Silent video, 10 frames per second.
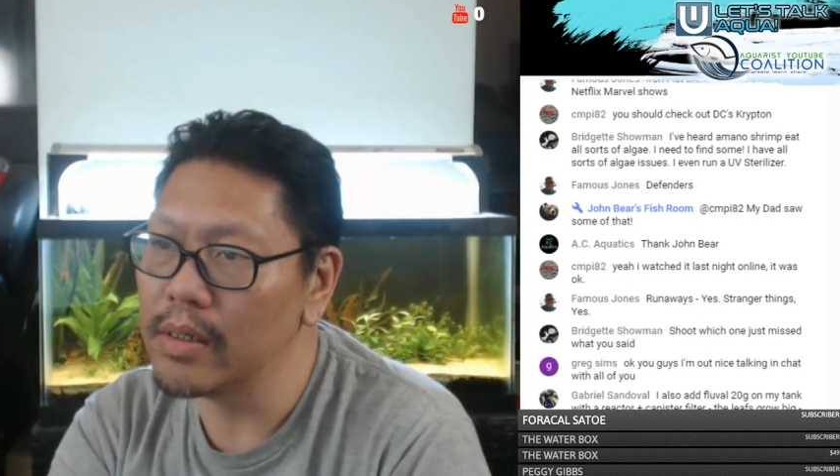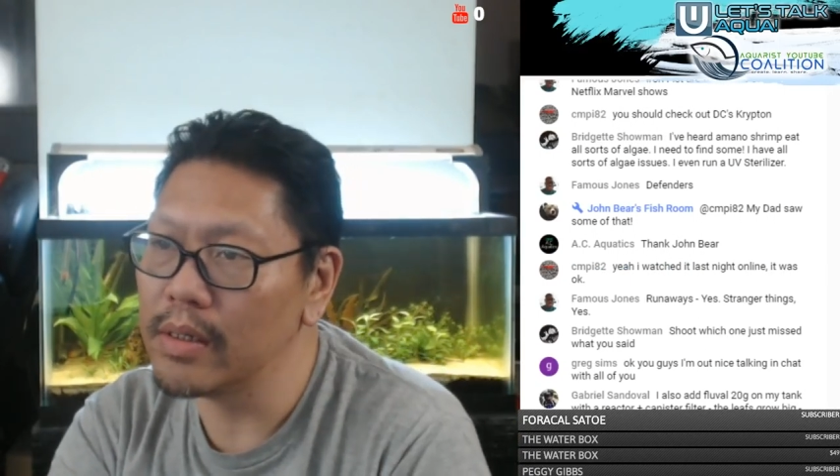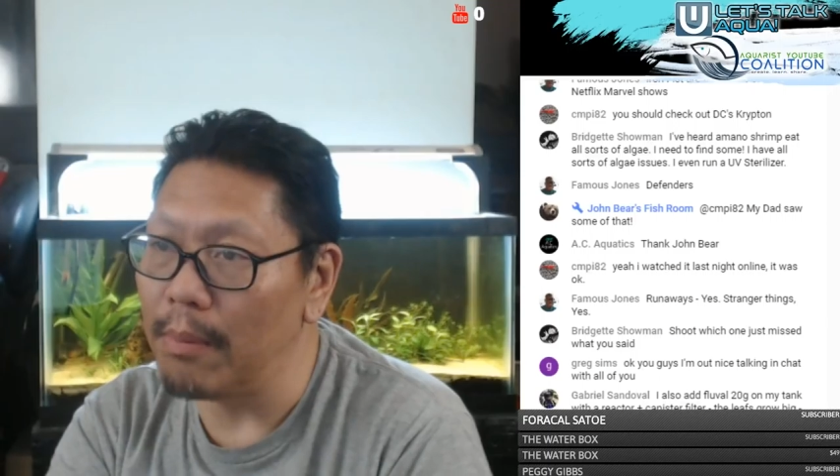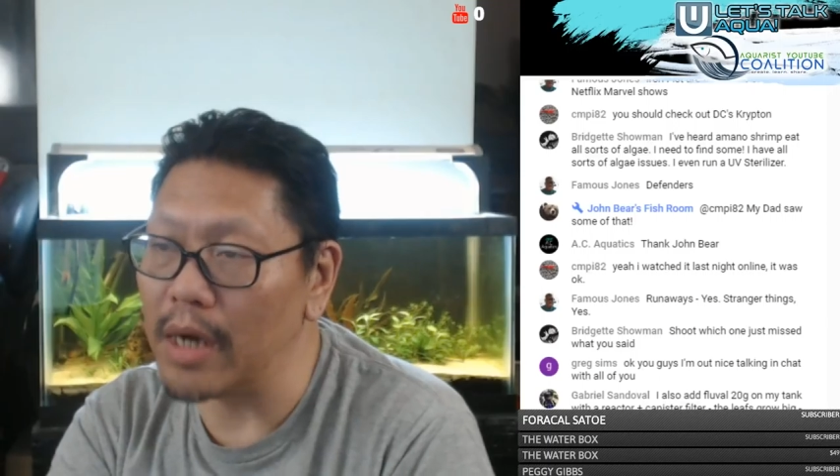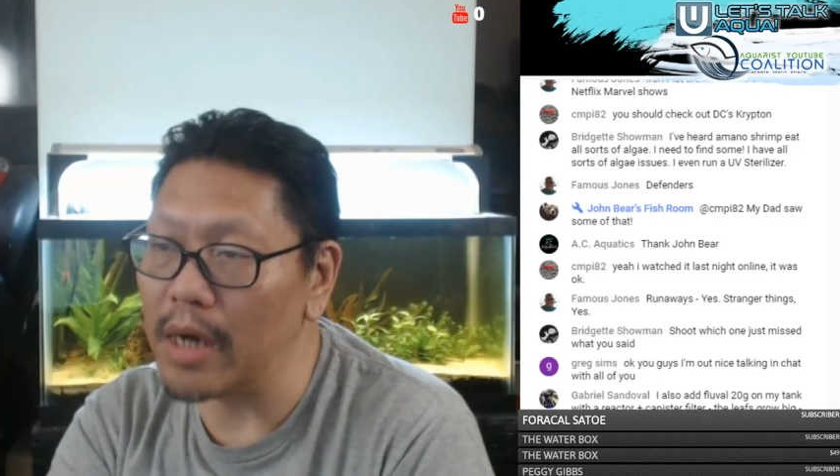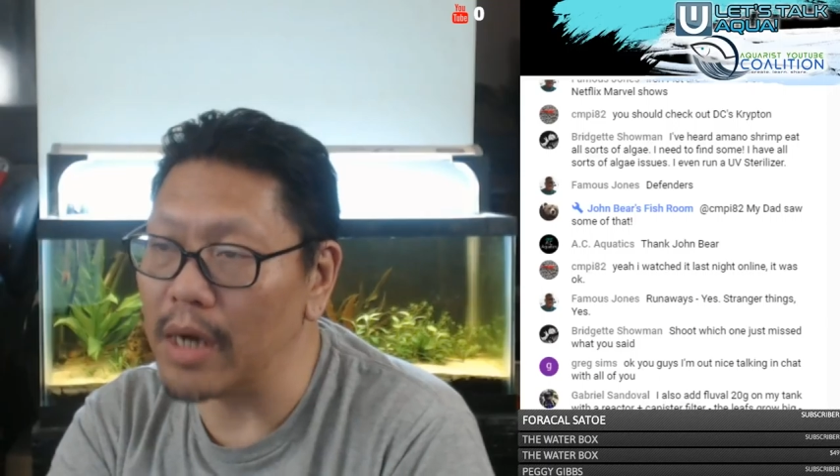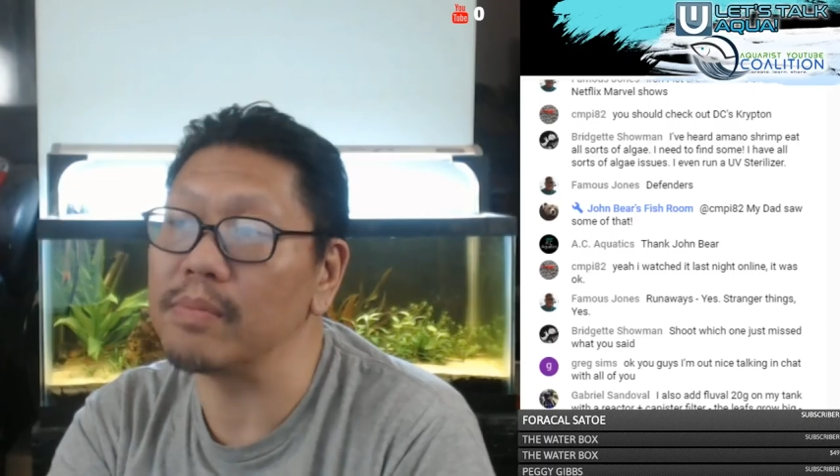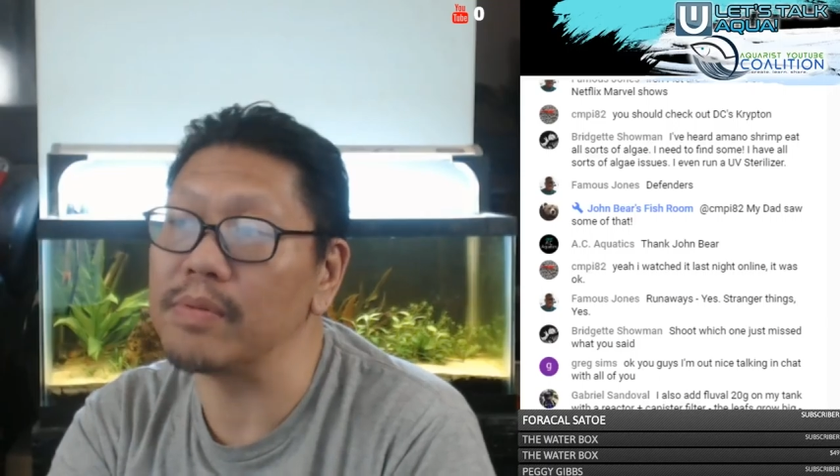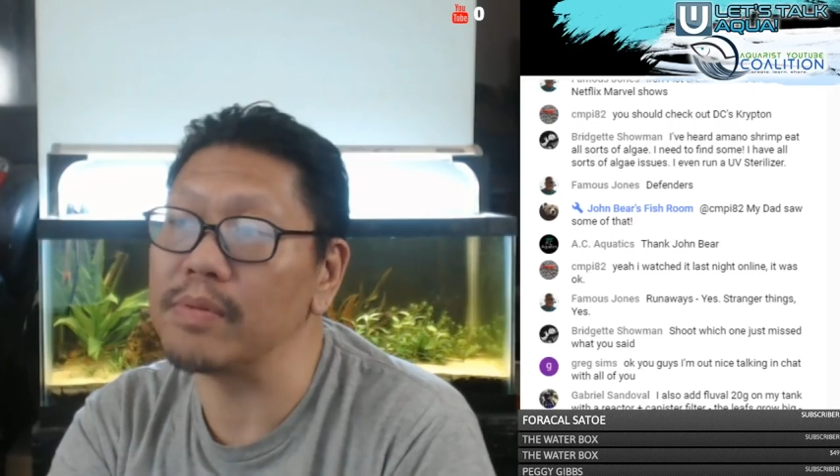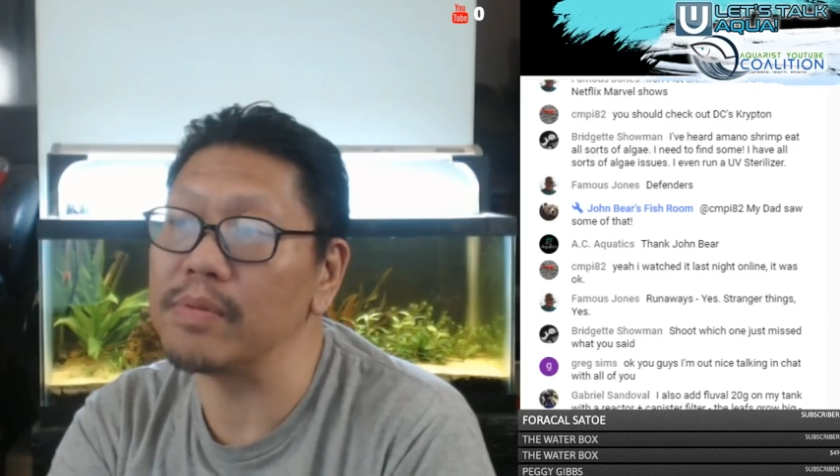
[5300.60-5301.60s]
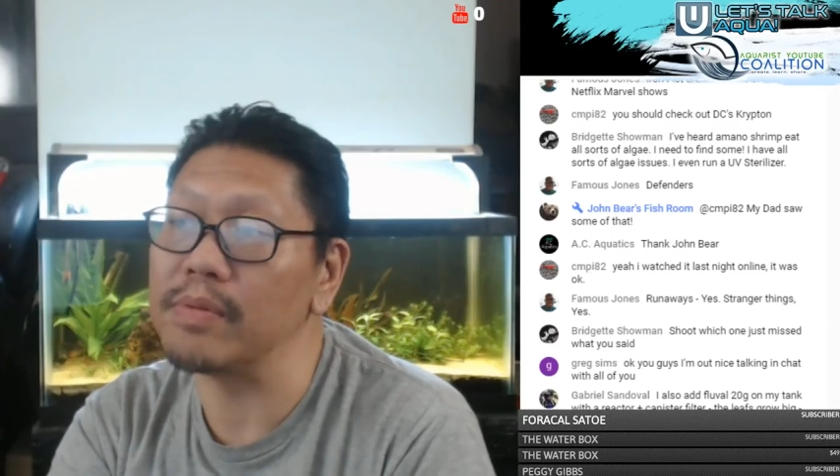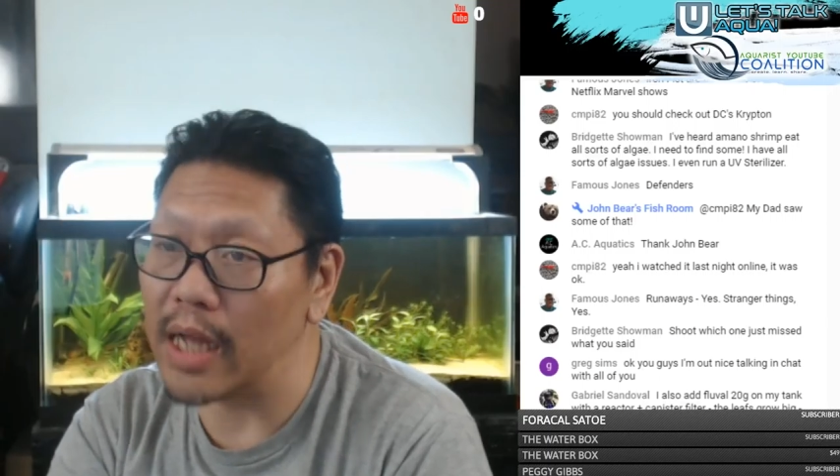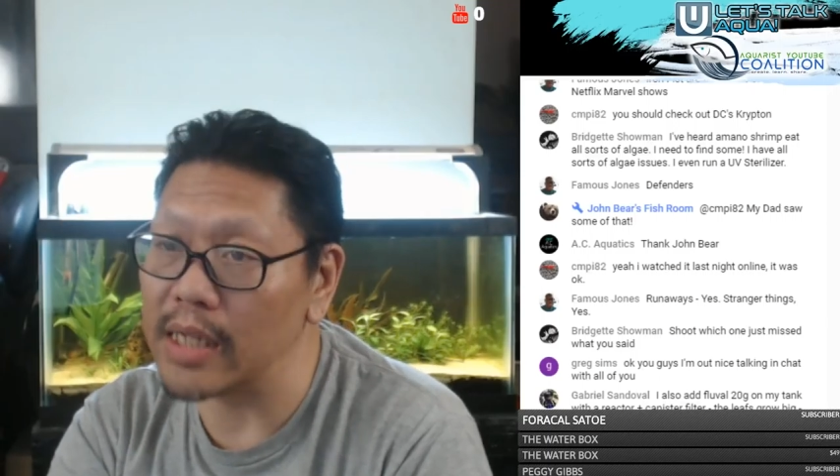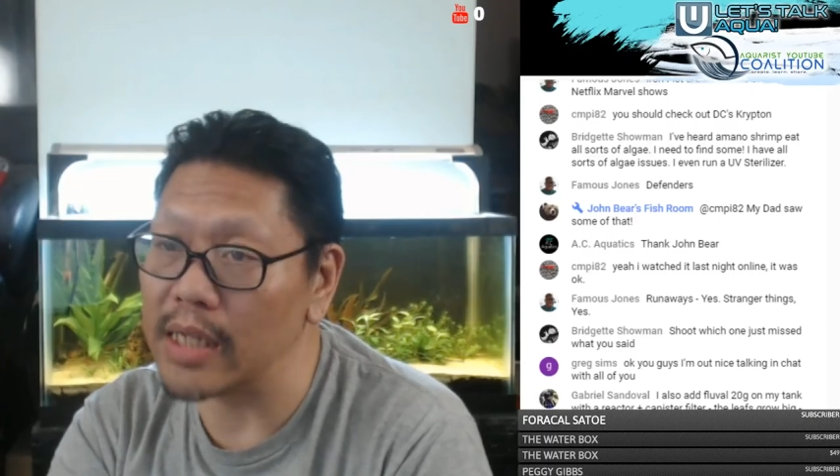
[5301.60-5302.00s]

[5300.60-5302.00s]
Mono shrimps eat lots